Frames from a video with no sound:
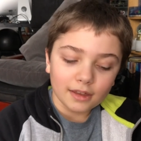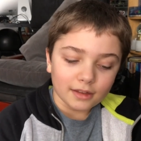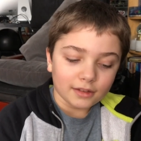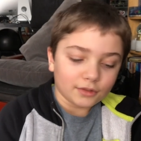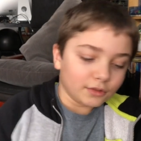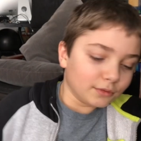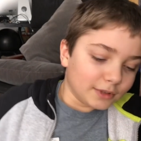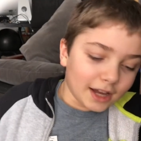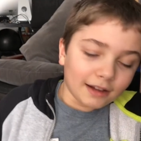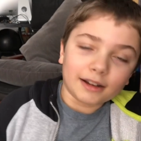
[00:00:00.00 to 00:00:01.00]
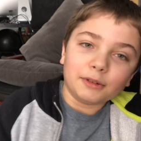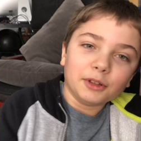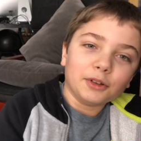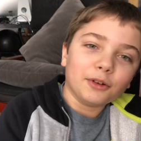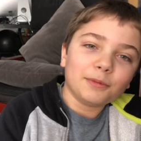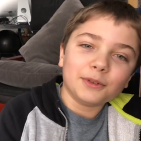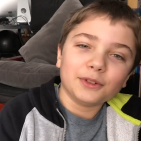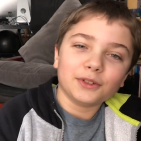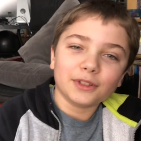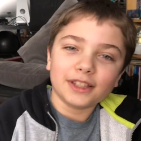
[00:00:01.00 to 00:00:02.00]
So yeah, I really hope you
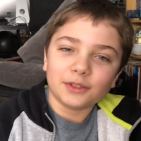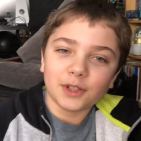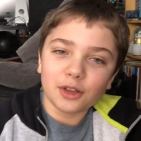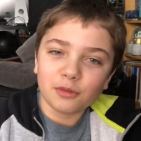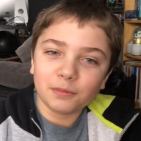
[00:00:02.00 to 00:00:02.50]
enjoyed this video.